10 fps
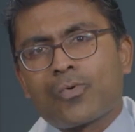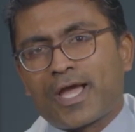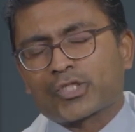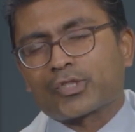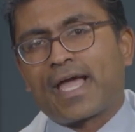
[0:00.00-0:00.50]
We
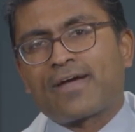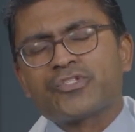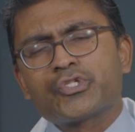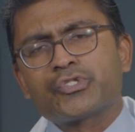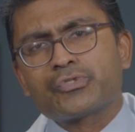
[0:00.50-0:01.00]
actually have
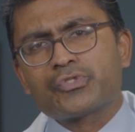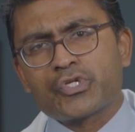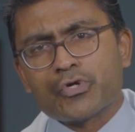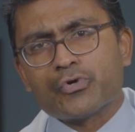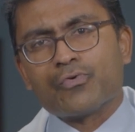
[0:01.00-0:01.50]

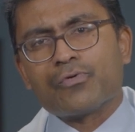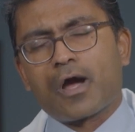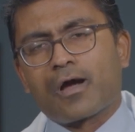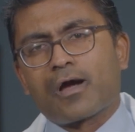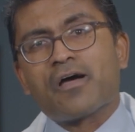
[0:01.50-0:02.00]
two
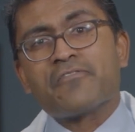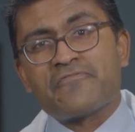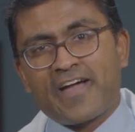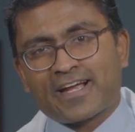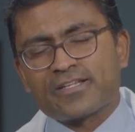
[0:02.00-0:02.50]
uh,
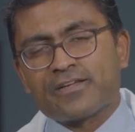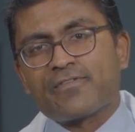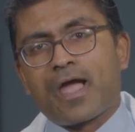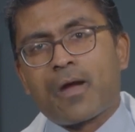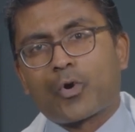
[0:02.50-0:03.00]
effective
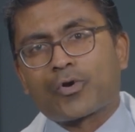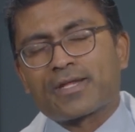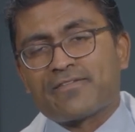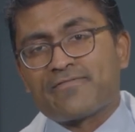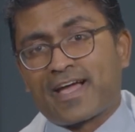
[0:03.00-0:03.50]
mRNA